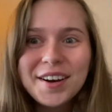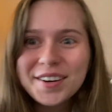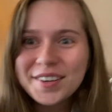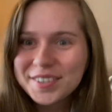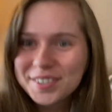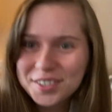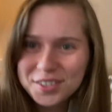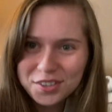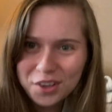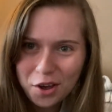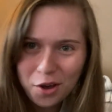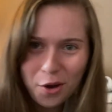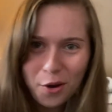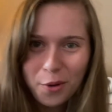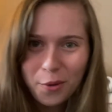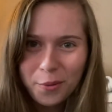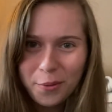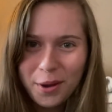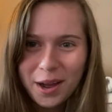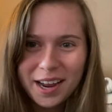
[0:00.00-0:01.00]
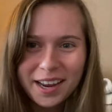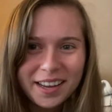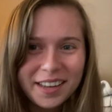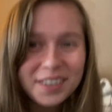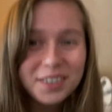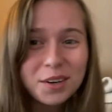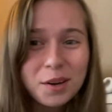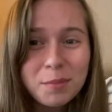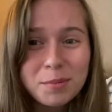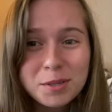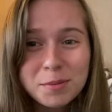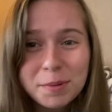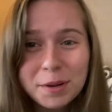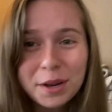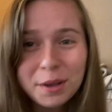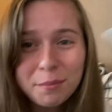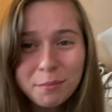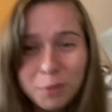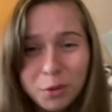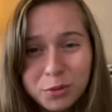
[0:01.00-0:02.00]
So I ended up
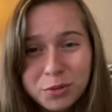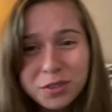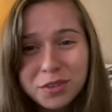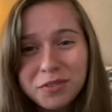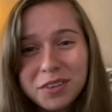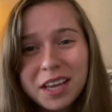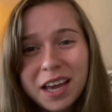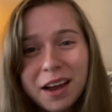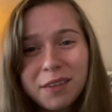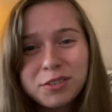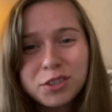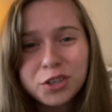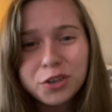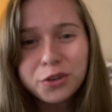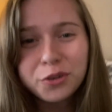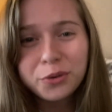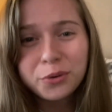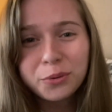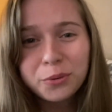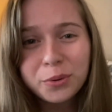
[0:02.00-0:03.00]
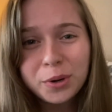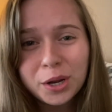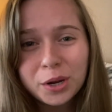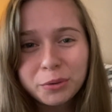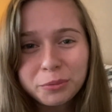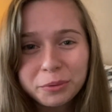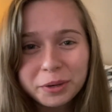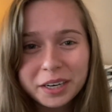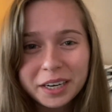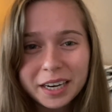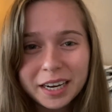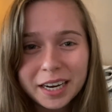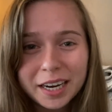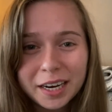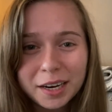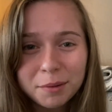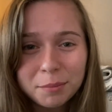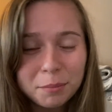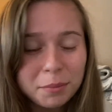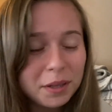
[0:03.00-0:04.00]
spending most of the afternoon
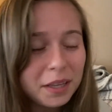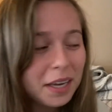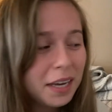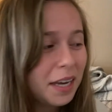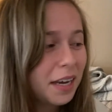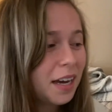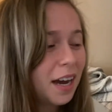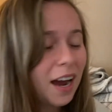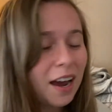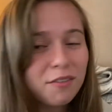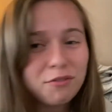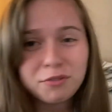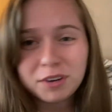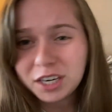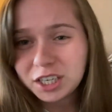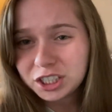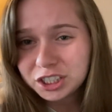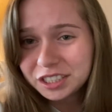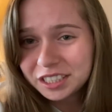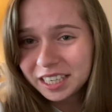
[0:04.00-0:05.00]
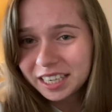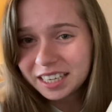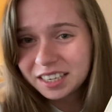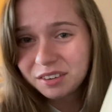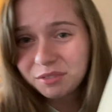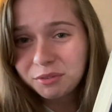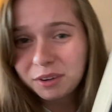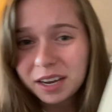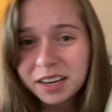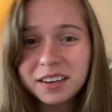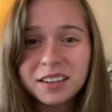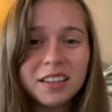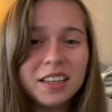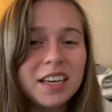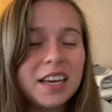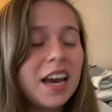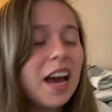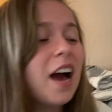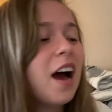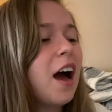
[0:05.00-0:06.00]
reading Blink. I finished it
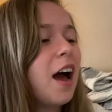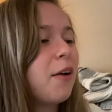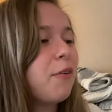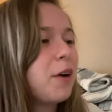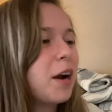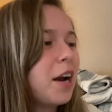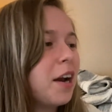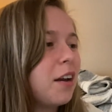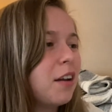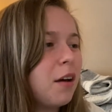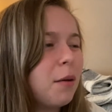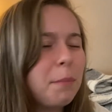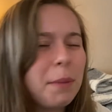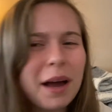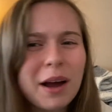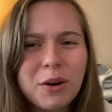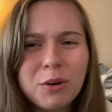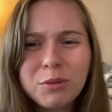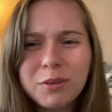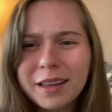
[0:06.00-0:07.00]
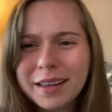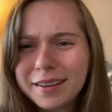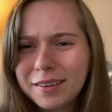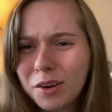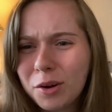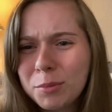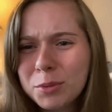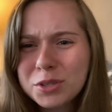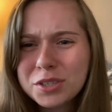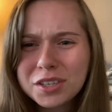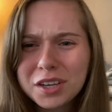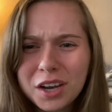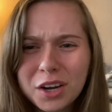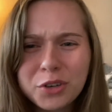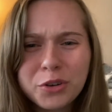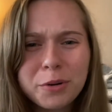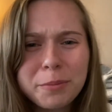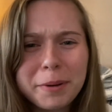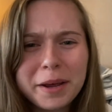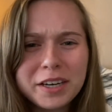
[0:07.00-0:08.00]
finally. I read about like almost
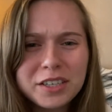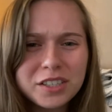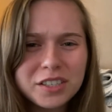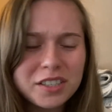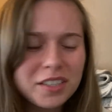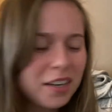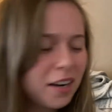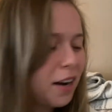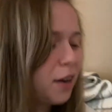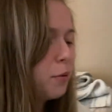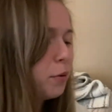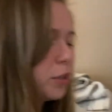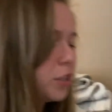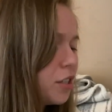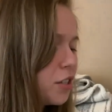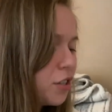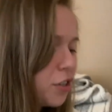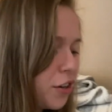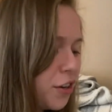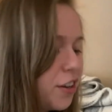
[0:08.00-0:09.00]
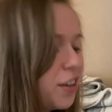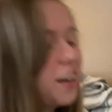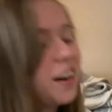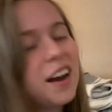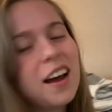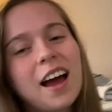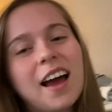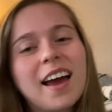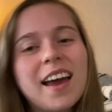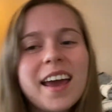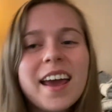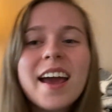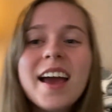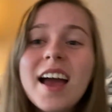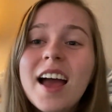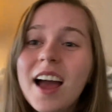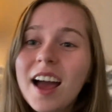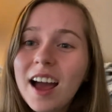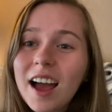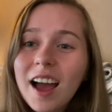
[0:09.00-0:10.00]
100 pages today, which is good. I
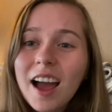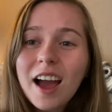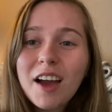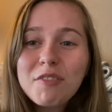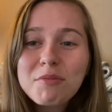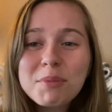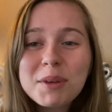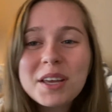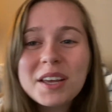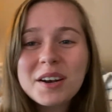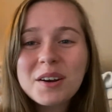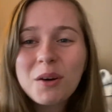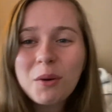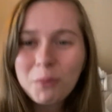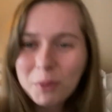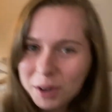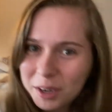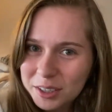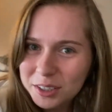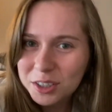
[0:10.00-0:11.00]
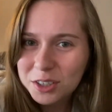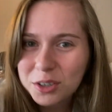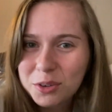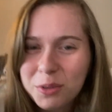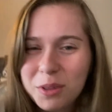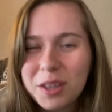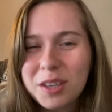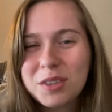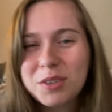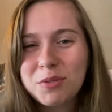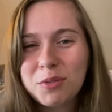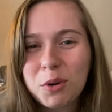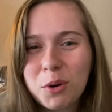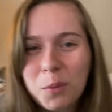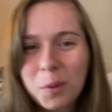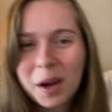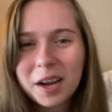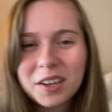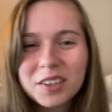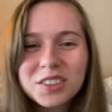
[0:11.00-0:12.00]
have been wanting to do this for a
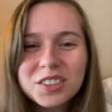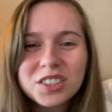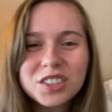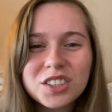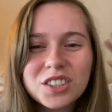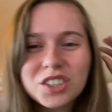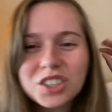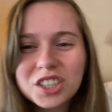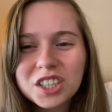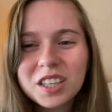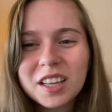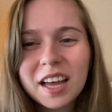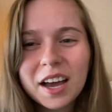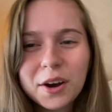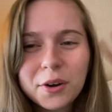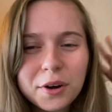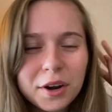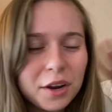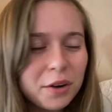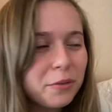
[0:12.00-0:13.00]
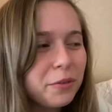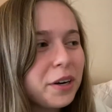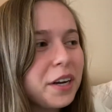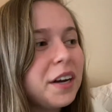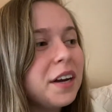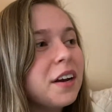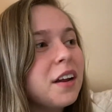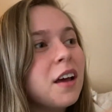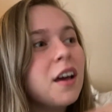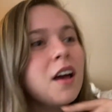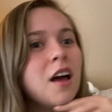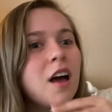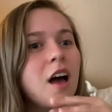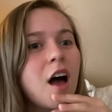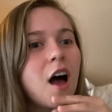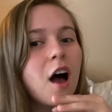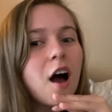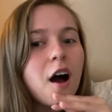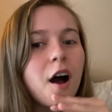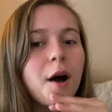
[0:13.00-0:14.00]
while, just chill out and read.
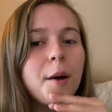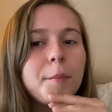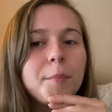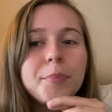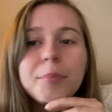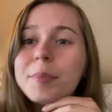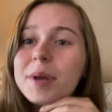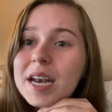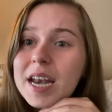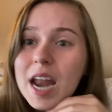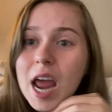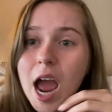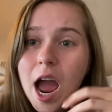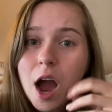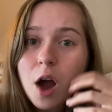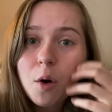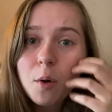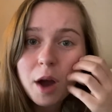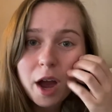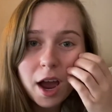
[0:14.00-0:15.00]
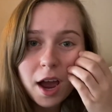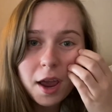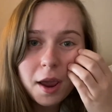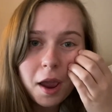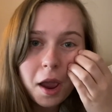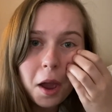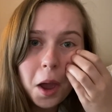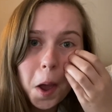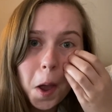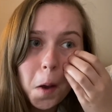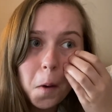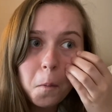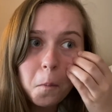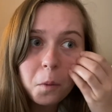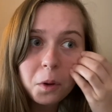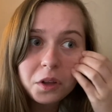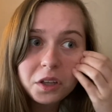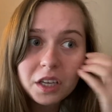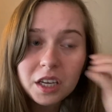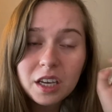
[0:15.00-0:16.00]
Um, but now I
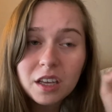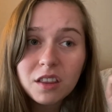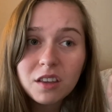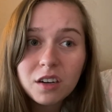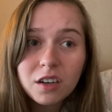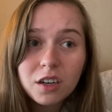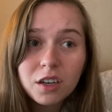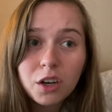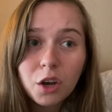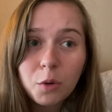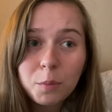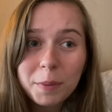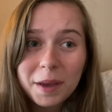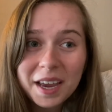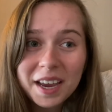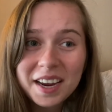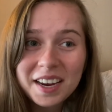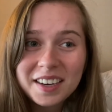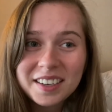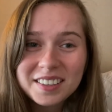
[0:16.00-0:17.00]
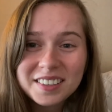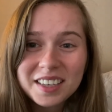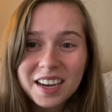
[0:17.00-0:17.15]
will either go paint.